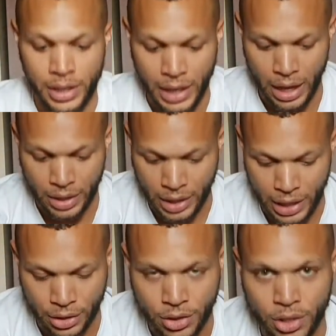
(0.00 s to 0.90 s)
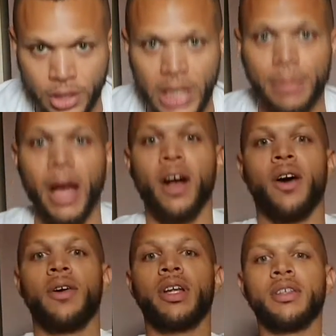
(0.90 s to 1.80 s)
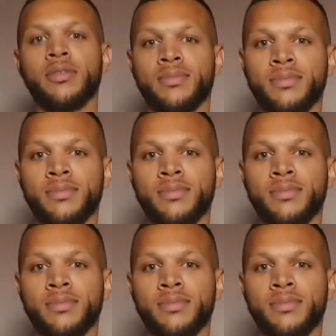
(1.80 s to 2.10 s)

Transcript: down again. Good. Keep that going.